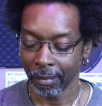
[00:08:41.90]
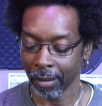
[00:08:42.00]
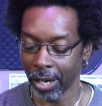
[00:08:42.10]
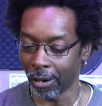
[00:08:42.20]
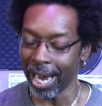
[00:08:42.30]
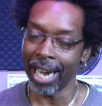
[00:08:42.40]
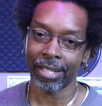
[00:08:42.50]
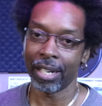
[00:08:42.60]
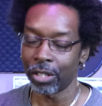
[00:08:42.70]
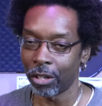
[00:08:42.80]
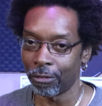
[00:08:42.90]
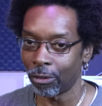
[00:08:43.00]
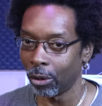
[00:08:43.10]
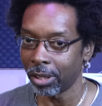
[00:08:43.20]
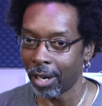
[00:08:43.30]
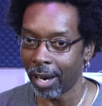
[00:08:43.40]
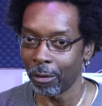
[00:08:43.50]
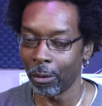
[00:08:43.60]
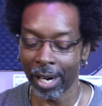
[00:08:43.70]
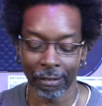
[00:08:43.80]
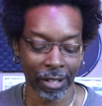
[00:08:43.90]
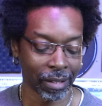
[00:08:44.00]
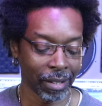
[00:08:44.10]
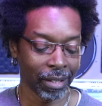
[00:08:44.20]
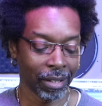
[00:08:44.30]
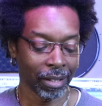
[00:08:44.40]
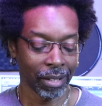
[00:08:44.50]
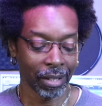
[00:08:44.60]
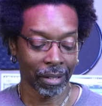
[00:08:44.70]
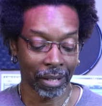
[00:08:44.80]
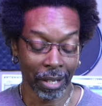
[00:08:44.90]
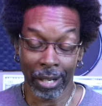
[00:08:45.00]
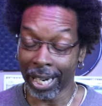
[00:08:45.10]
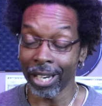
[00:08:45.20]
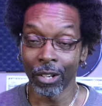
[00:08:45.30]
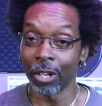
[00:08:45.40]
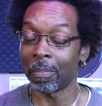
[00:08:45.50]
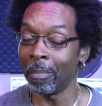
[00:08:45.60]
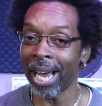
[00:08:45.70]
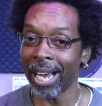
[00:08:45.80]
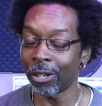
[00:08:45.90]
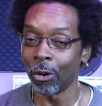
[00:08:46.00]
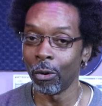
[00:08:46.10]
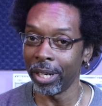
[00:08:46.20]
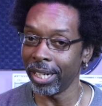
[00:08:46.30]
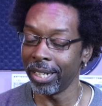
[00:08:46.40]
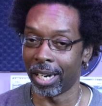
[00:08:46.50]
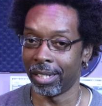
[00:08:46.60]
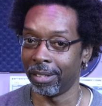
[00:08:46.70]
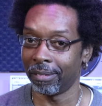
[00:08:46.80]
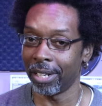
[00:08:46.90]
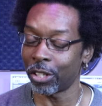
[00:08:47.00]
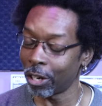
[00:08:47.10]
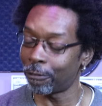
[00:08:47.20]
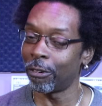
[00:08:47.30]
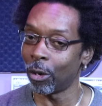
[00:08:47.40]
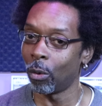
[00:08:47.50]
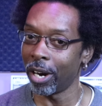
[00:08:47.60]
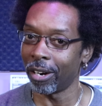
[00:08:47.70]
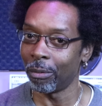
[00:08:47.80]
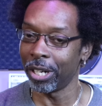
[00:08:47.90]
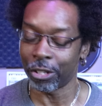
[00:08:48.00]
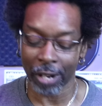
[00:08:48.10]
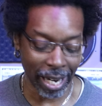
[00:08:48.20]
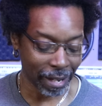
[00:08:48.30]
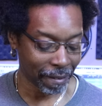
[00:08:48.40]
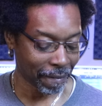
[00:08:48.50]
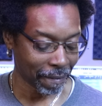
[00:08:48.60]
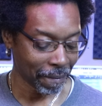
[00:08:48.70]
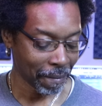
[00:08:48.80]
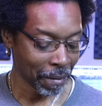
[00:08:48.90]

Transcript: you know, accents on the floor tom or whatever. Like it looks mad cool when he does it. It's gonna feel weird when you try it,